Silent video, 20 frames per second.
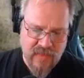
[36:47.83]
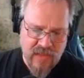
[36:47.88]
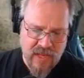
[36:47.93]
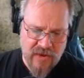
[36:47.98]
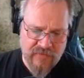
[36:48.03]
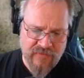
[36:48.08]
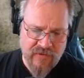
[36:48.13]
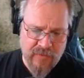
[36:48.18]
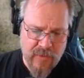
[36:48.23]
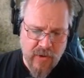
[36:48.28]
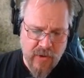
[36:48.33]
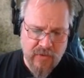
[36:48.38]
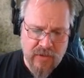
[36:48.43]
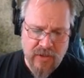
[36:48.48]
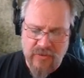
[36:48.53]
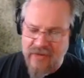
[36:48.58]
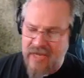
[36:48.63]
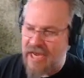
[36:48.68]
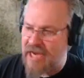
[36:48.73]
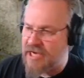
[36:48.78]
remote
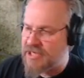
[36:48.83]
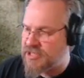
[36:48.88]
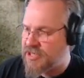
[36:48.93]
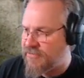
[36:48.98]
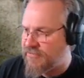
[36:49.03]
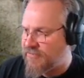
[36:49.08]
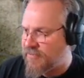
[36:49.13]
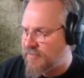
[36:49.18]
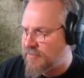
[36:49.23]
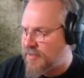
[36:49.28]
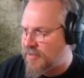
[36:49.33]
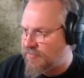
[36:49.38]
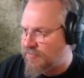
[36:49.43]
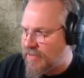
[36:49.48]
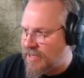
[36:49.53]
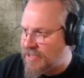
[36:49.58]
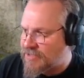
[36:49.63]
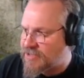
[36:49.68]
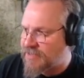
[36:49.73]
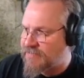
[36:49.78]
location from the
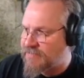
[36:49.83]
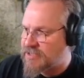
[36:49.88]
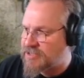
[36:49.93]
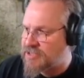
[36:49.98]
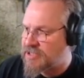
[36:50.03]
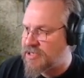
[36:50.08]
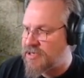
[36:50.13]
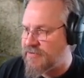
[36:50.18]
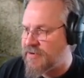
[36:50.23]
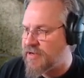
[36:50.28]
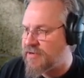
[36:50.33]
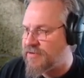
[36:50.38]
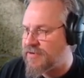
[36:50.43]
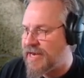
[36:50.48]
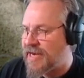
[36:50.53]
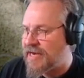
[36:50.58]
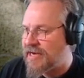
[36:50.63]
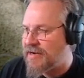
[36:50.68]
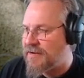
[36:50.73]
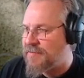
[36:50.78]
rest of the Slindari
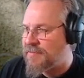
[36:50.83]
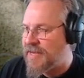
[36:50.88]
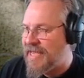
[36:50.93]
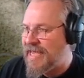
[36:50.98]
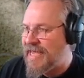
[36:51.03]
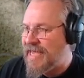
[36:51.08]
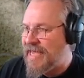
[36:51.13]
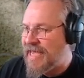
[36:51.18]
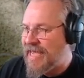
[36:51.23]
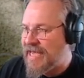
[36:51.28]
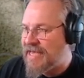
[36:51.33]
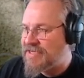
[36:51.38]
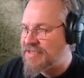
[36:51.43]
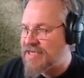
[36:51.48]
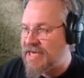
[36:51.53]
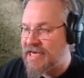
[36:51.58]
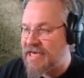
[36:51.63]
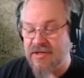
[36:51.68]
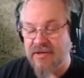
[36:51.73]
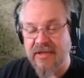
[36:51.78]
Kingdom, is
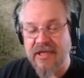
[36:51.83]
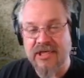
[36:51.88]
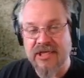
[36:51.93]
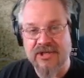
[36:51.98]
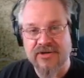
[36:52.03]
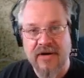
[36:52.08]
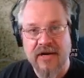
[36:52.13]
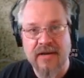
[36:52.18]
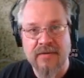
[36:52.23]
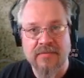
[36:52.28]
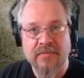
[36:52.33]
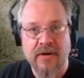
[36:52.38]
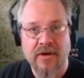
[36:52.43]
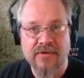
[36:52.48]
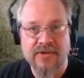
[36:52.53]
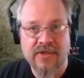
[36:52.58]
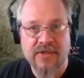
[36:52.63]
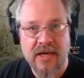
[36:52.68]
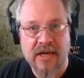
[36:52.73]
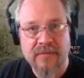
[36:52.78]
actually a trading
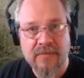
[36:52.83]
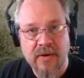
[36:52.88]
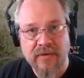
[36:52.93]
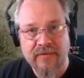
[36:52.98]
post and a boat